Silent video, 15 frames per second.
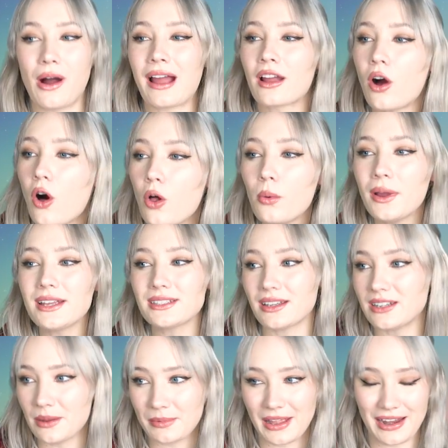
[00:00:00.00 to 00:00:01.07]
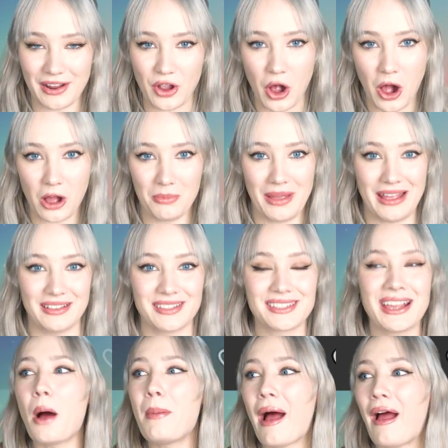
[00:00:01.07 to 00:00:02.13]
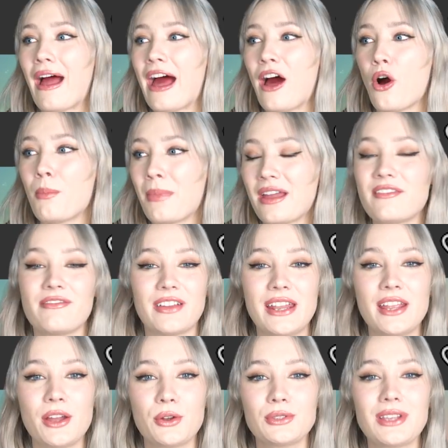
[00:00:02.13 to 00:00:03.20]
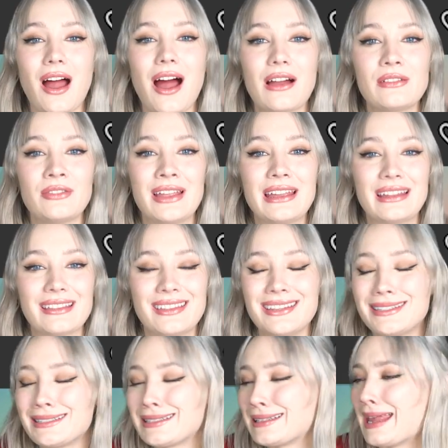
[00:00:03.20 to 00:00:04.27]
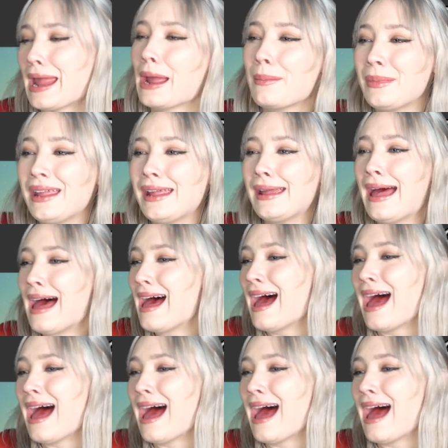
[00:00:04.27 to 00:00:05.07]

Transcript: I always end up getting comments about how my videos have like these scammy